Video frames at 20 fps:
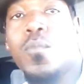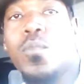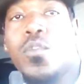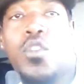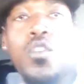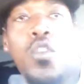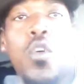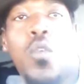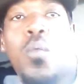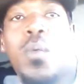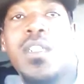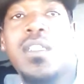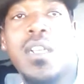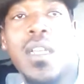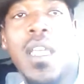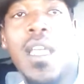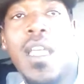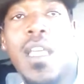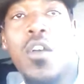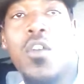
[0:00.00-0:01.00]
You know, what's a
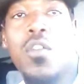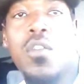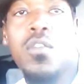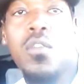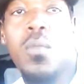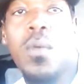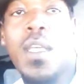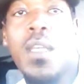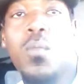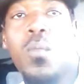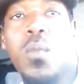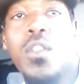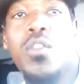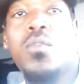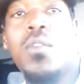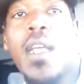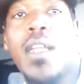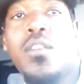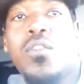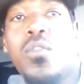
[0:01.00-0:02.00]
king or a queen? What do
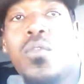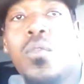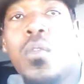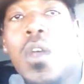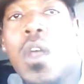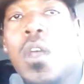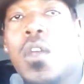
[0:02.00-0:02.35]
they do?